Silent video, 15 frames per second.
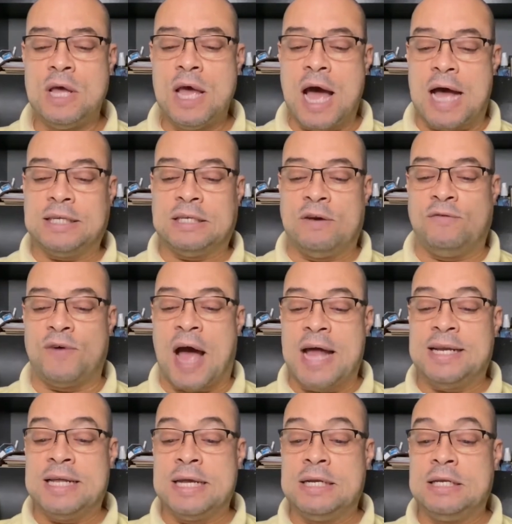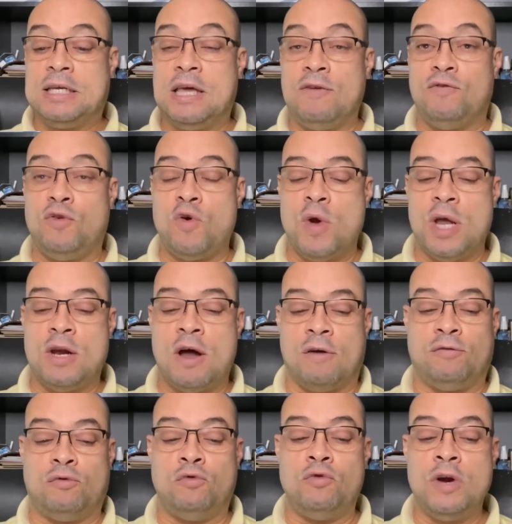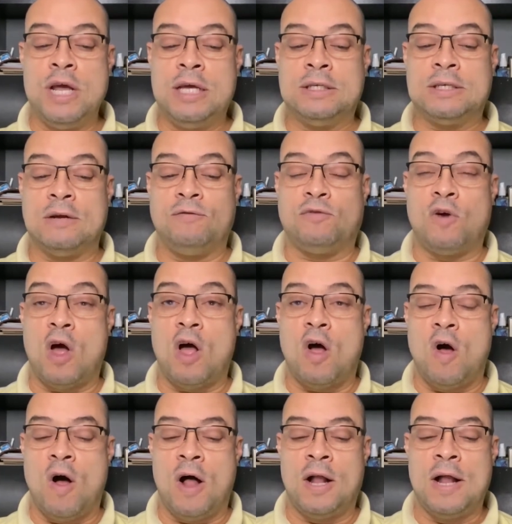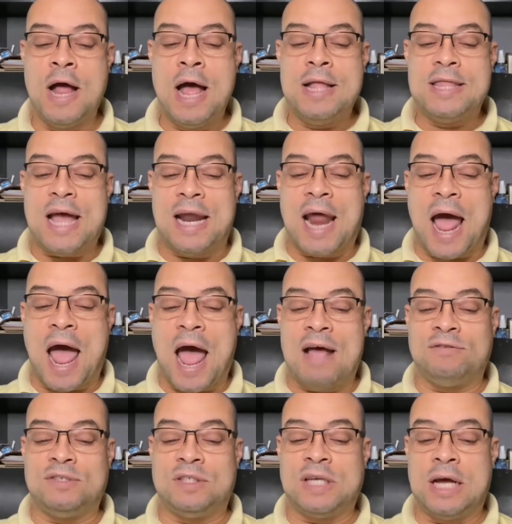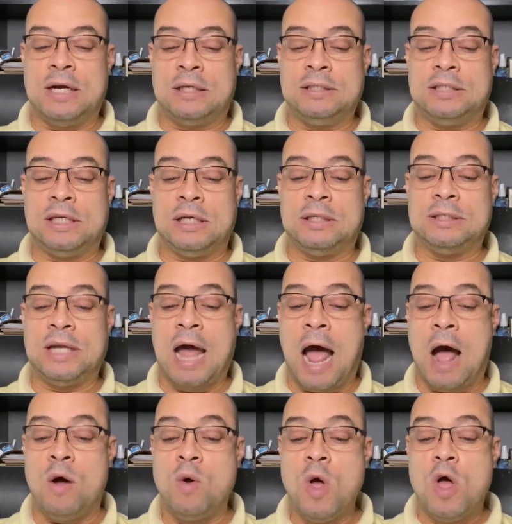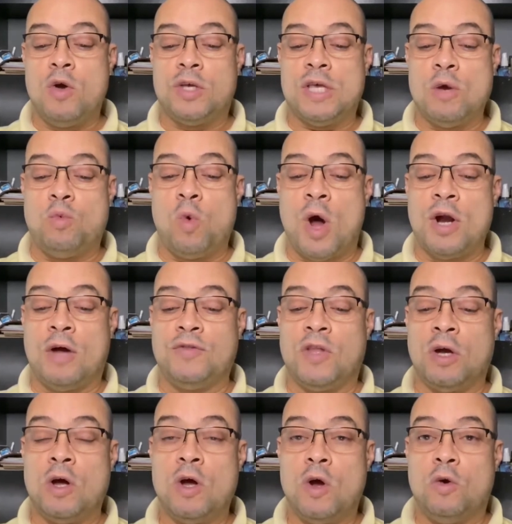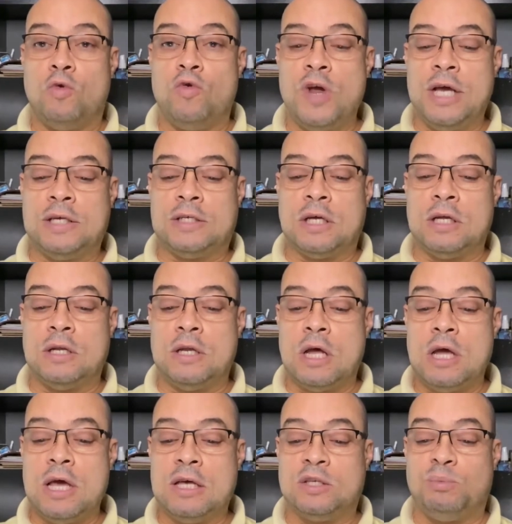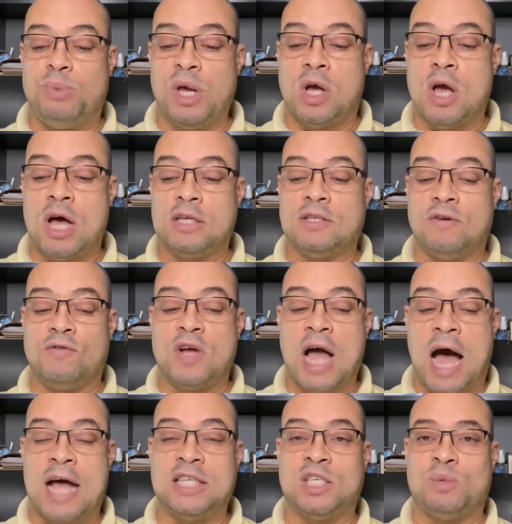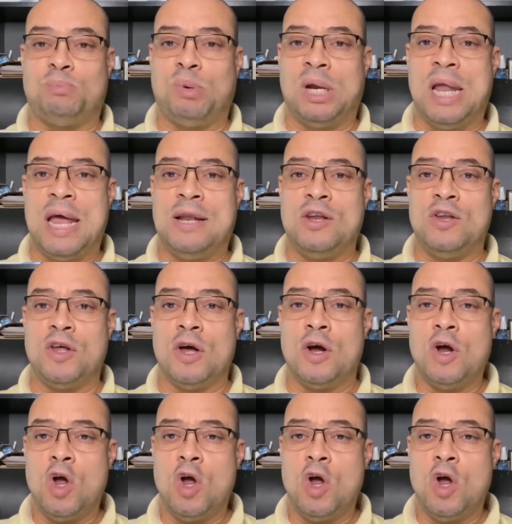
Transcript: as if I didn't give you enough reason for all that I have said until now. See, one of the reason is because of God's splendor,